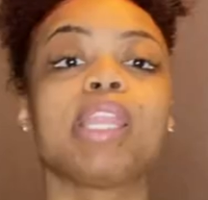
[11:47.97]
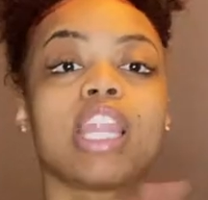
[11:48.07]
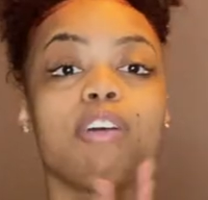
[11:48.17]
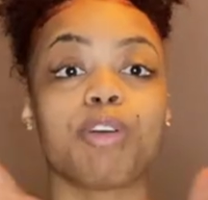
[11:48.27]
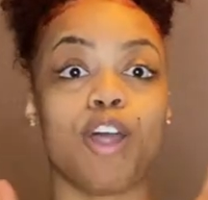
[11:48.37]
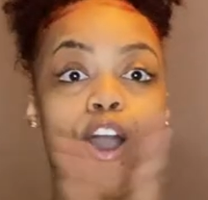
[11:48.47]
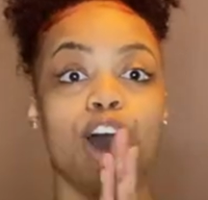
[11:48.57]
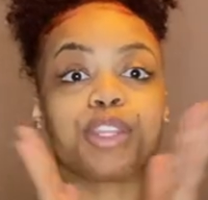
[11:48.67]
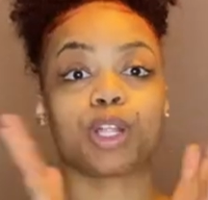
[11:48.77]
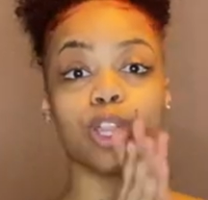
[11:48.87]
in love with
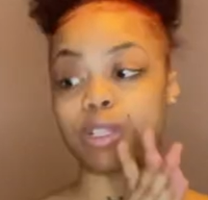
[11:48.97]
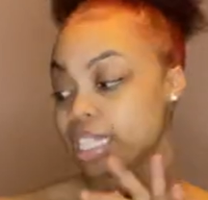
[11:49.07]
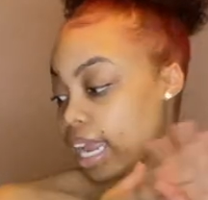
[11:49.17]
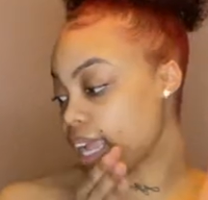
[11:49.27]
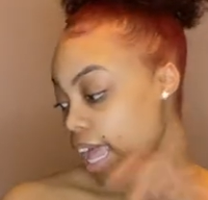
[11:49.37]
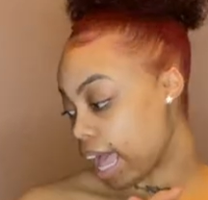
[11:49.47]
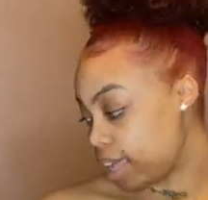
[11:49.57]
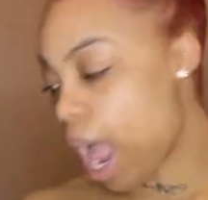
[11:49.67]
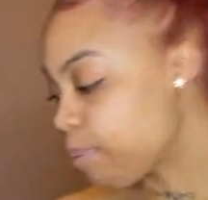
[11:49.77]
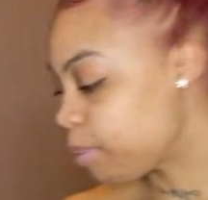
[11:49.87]
all the clothes that I
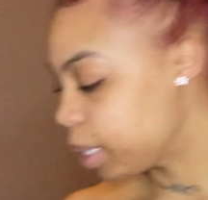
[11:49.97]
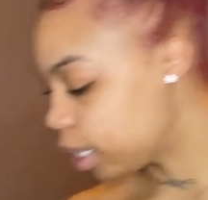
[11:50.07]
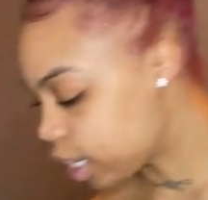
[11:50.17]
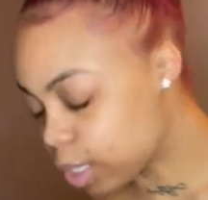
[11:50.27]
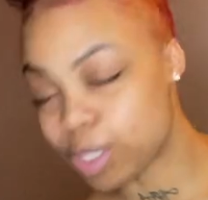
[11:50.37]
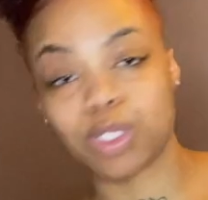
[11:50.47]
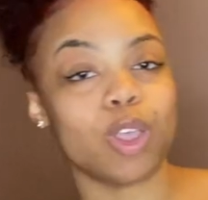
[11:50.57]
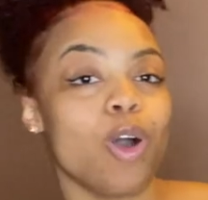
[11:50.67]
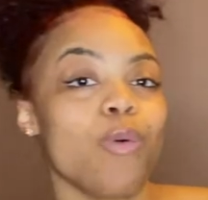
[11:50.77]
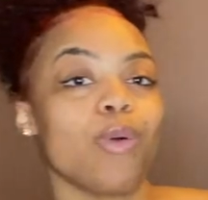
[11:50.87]
got. I'm gonna be looking
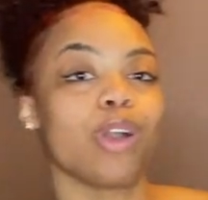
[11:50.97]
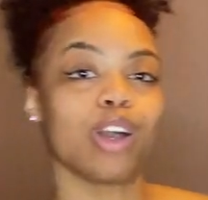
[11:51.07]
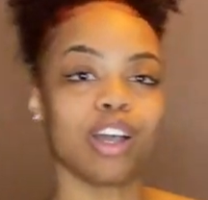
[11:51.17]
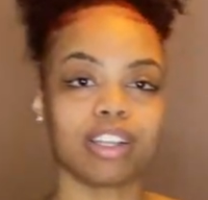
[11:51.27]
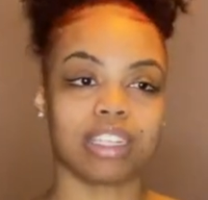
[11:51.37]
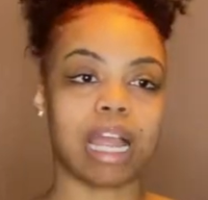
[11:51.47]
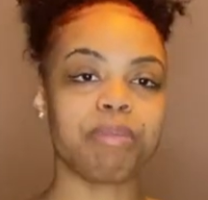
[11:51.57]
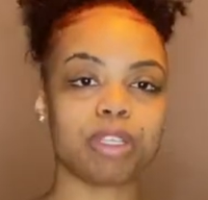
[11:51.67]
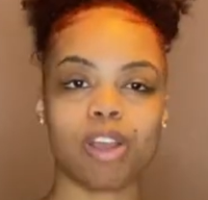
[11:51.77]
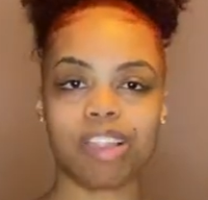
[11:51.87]
so good.
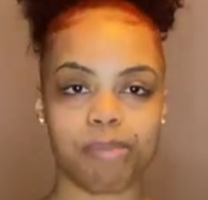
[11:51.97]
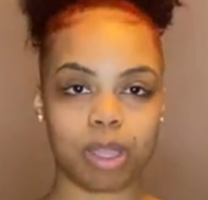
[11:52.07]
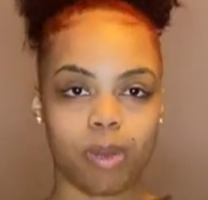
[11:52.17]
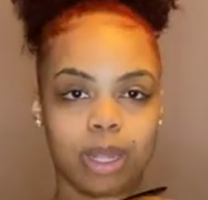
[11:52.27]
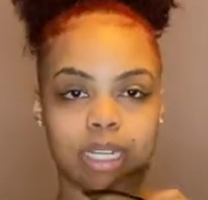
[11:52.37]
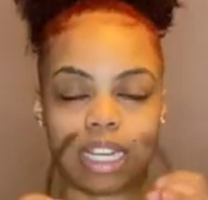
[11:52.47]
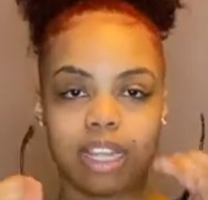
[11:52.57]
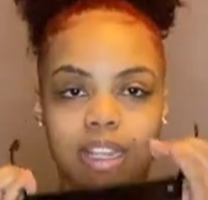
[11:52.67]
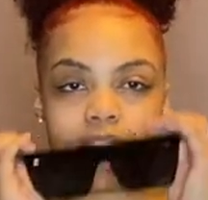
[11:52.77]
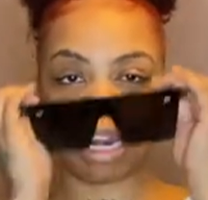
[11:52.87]
Don't let me go on a
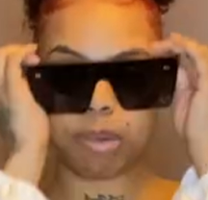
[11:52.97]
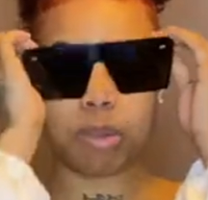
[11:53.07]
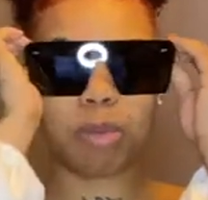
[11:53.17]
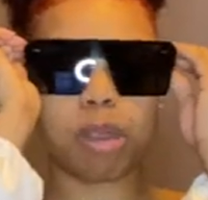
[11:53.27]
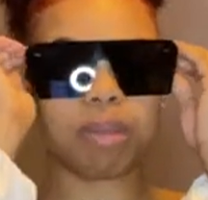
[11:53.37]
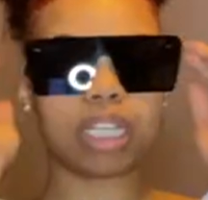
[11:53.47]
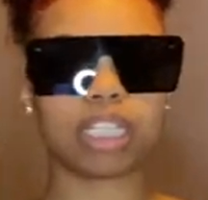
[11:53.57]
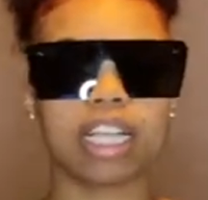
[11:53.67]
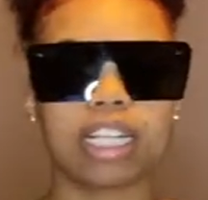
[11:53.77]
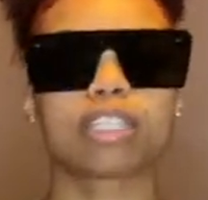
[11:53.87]
date. You know when we wear my
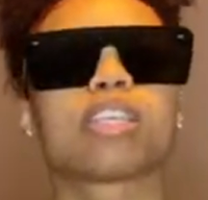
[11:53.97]
shades?